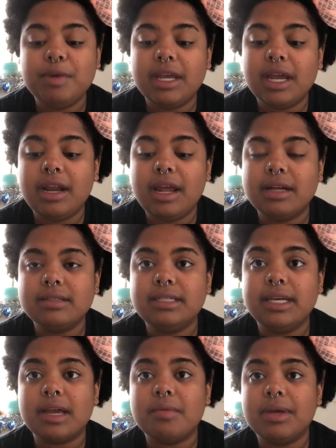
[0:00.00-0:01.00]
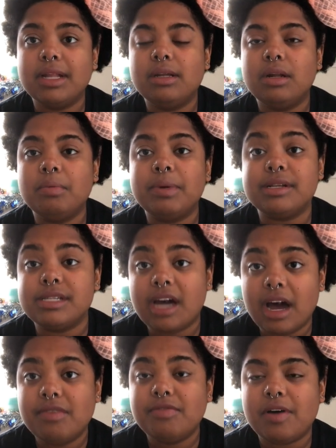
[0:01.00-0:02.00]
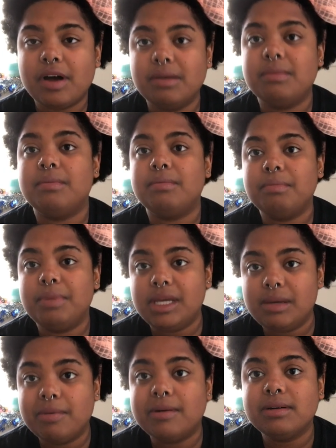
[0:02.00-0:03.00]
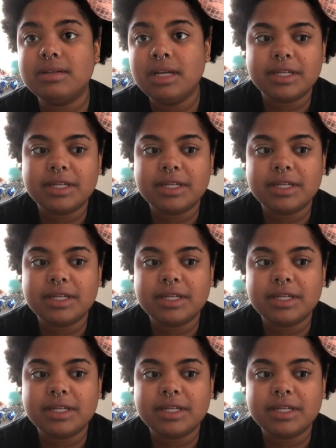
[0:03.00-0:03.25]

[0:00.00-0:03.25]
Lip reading: Being an ALT can be a little bit tough on people,